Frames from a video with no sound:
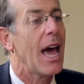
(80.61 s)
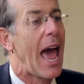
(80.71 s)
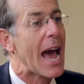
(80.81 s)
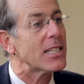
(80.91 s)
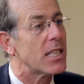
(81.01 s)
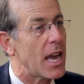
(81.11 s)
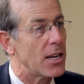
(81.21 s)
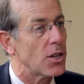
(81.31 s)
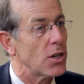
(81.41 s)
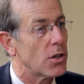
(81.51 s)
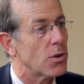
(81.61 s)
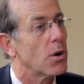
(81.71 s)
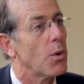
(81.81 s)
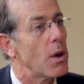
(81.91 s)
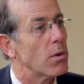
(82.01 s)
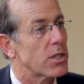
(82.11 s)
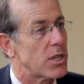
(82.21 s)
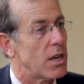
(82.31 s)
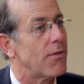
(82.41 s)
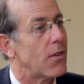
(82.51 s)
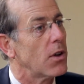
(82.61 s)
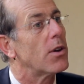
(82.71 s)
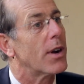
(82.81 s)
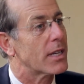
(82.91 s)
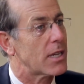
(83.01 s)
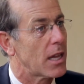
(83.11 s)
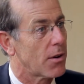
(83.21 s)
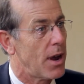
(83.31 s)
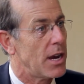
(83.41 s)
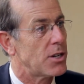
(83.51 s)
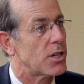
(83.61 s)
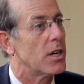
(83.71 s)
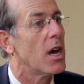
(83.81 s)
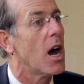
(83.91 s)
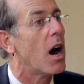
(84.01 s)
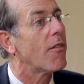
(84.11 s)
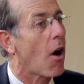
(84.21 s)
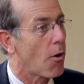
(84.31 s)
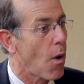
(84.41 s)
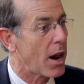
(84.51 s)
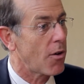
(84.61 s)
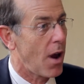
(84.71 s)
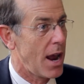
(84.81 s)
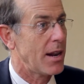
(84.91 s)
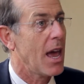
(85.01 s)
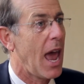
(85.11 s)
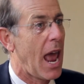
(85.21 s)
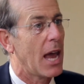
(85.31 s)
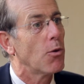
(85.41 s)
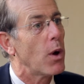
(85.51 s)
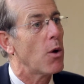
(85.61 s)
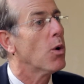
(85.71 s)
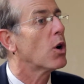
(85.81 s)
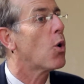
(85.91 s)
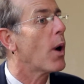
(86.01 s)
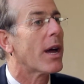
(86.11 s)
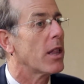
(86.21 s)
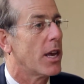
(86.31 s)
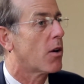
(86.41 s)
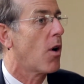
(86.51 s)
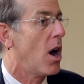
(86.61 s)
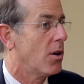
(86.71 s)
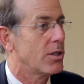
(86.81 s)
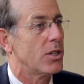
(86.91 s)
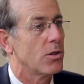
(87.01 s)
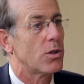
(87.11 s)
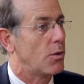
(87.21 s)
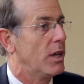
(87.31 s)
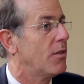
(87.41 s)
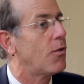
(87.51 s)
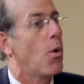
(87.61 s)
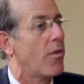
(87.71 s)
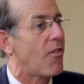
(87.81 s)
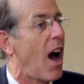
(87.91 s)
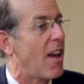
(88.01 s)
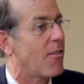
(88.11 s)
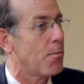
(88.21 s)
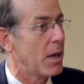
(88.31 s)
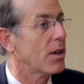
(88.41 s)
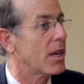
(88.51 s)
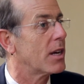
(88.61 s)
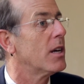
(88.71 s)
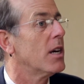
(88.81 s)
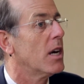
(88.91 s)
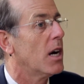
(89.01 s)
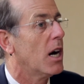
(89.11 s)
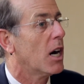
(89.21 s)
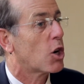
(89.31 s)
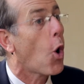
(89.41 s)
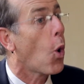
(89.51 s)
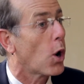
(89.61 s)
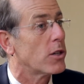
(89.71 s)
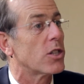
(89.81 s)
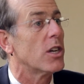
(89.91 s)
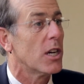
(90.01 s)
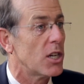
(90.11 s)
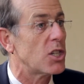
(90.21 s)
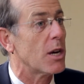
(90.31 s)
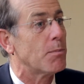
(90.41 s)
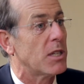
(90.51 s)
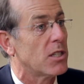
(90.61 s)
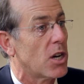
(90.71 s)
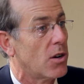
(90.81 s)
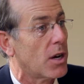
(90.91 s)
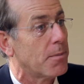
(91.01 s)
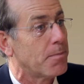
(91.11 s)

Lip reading: As they do, we will see further acceleration of our run rate, and we will quickly grow to 3, 4, 5 billion cores shipped in total.